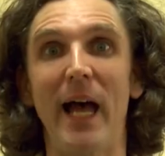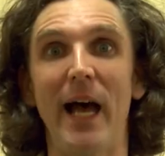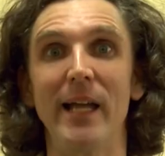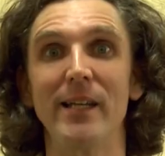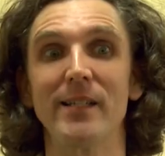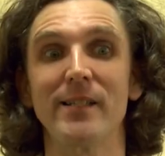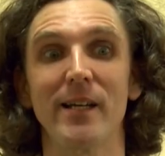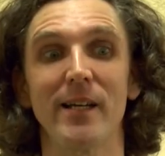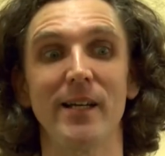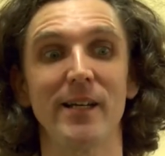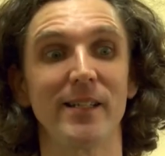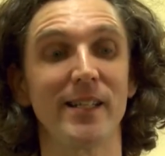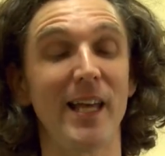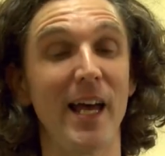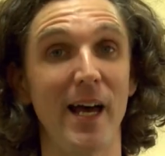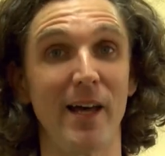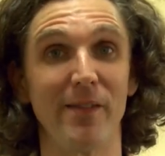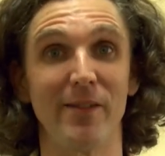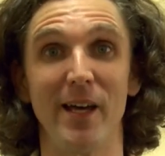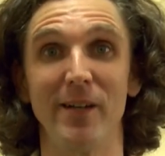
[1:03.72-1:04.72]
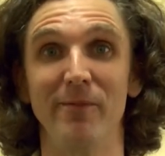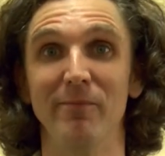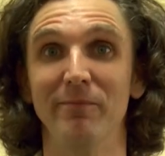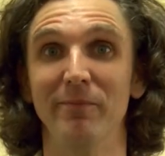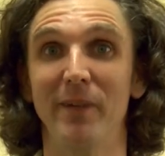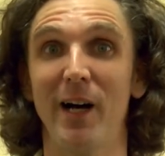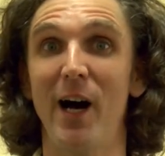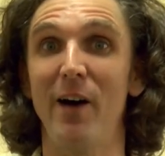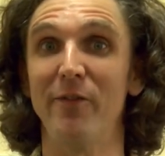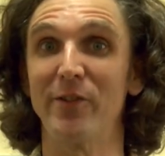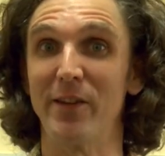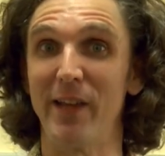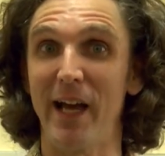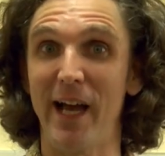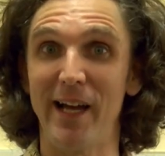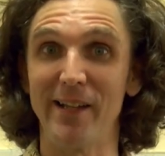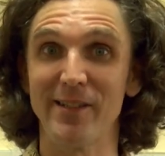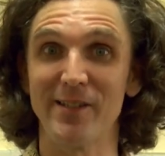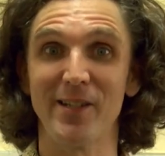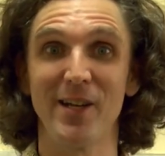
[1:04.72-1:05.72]
and uh, yeah, then after
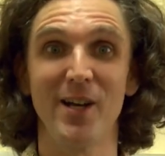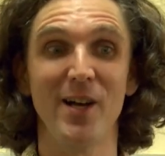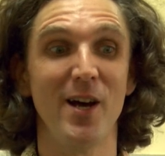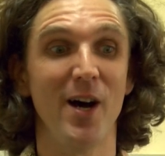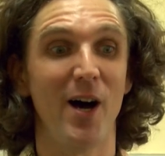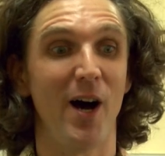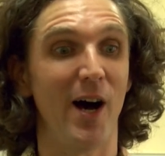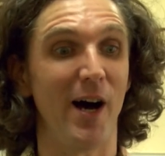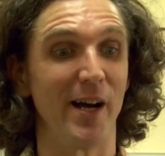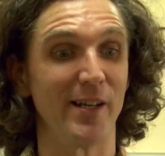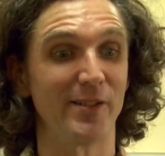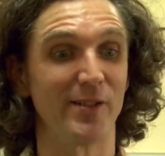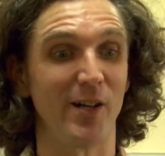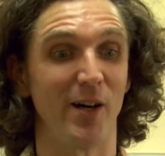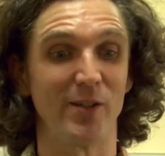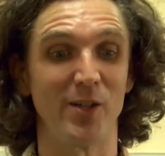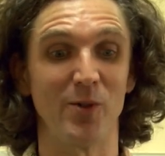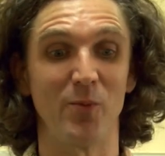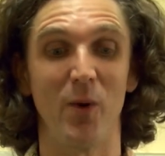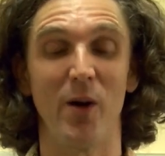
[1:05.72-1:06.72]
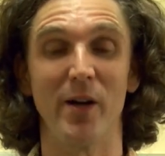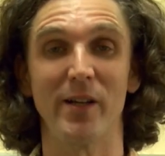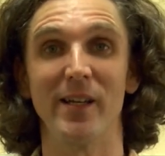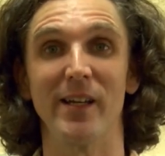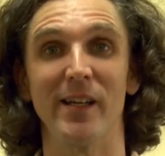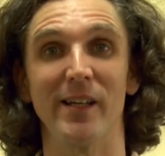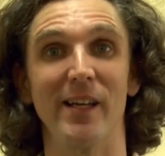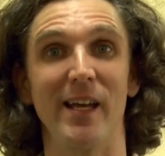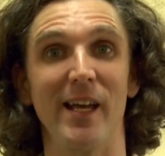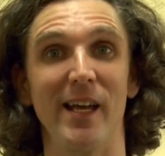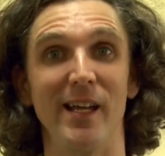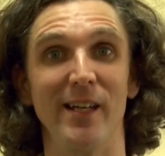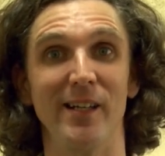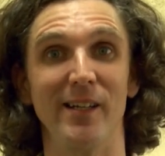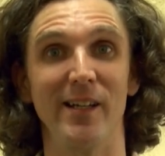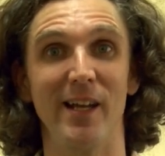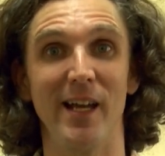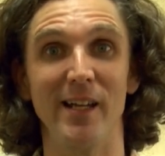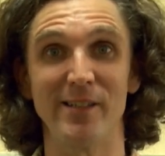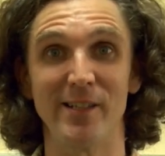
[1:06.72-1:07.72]
that I started working
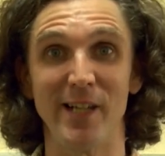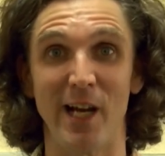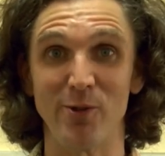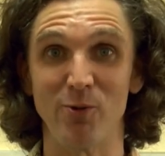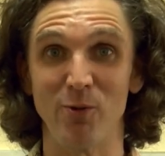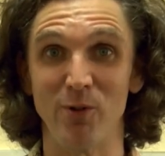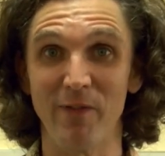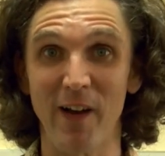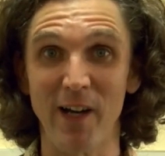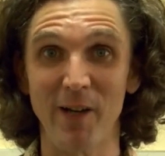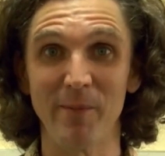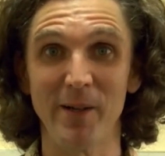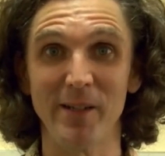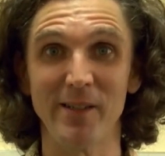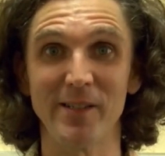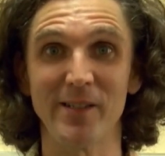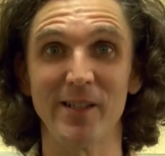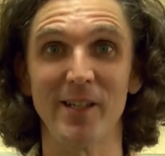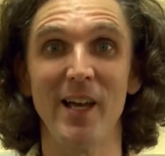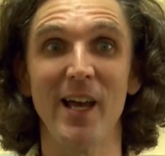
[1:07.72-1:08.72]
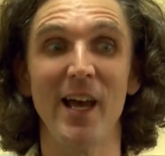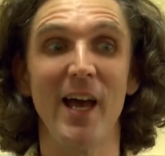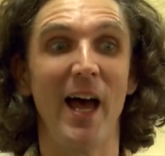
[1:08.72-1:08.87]
in international development,